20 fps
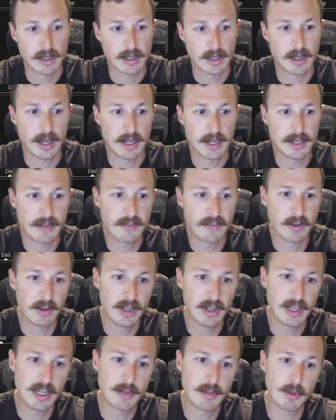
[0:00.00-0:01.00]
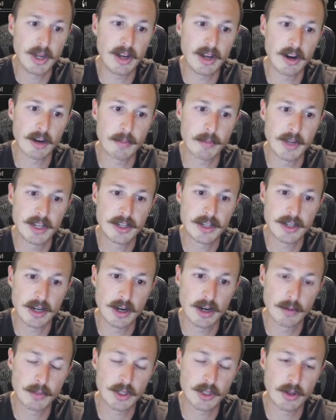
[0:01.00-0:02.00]
I definitely need to play Archmage Charm,
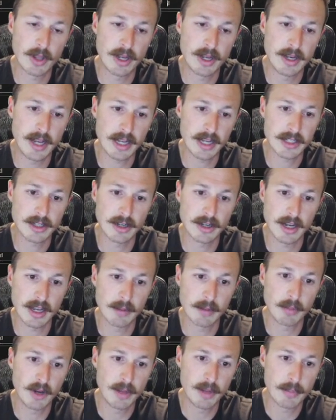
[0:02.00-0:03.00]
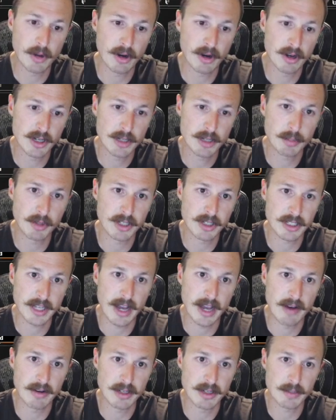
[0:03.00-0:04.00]
so then next turn I can play Purge plus
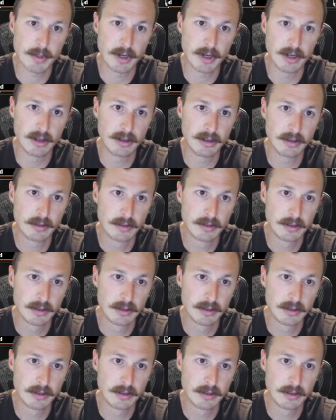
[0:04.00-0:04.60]
Counterspell.